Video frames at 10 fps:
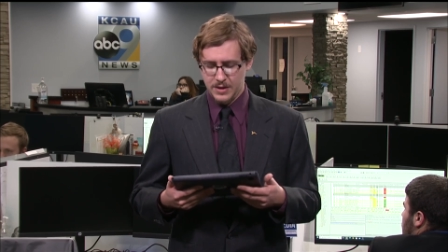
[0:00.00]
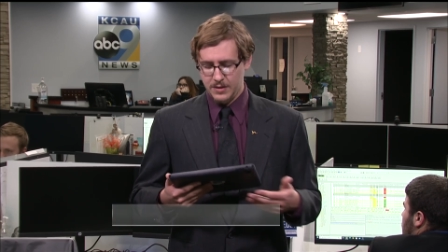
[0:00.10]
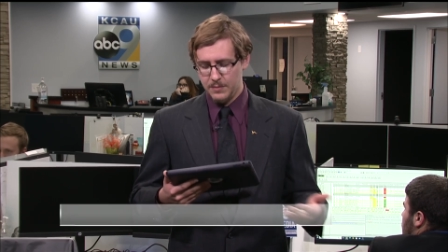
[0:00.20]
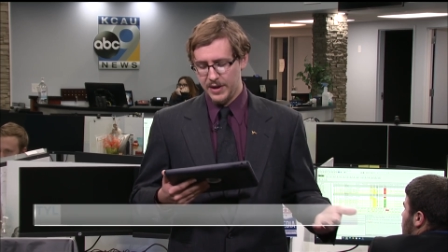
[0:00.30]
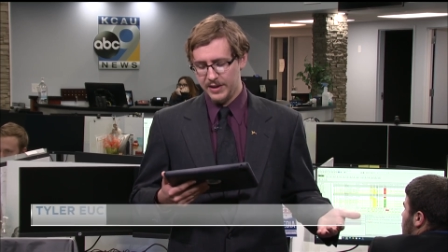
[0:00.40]

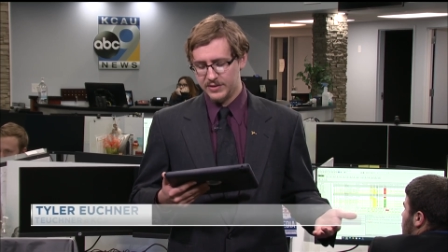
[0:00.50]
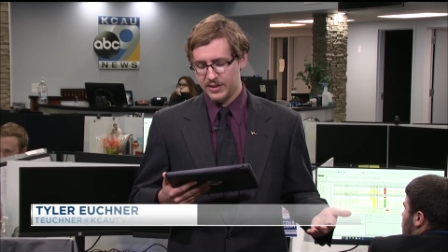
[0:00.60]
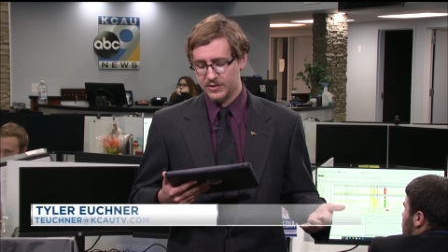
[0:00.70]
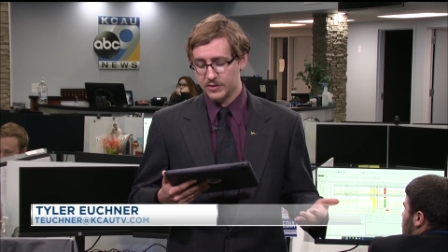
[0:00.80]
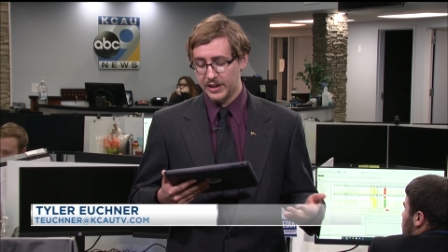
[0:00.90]
Man
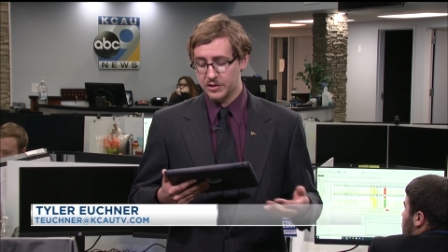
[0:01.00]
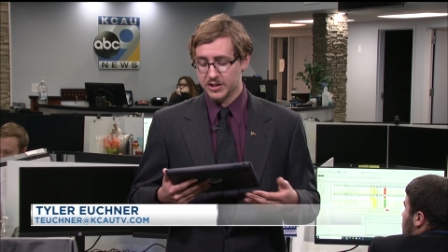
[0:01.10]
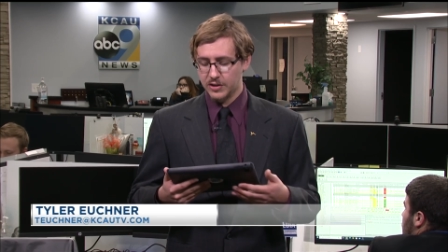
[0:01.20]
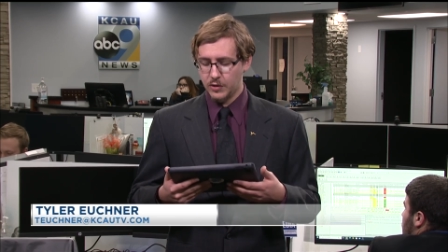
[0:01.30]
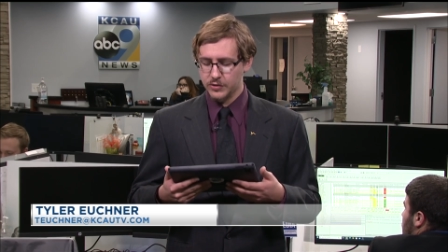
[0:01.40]
says Siouxlanders
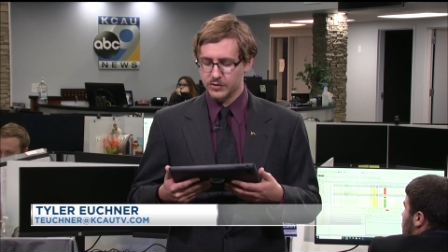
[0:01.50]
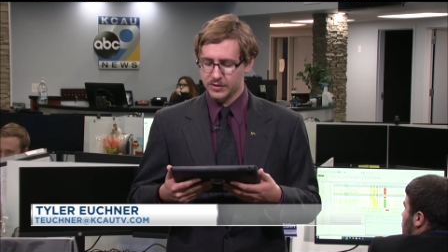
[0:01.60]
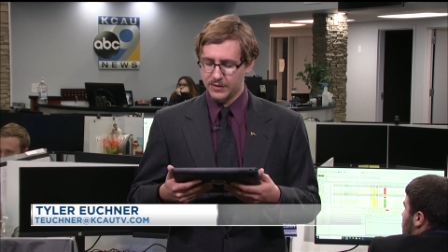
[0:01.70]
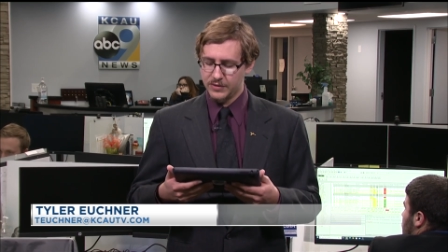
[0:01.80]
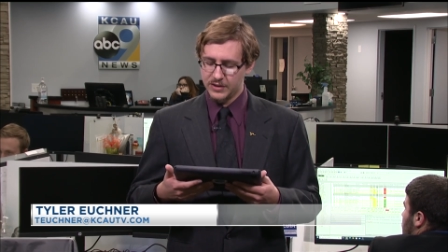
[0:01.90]
can also
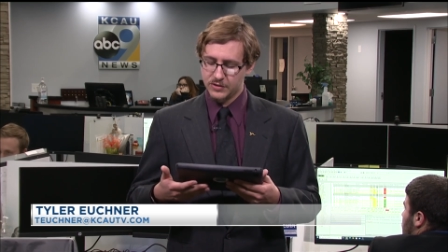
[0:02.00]
give the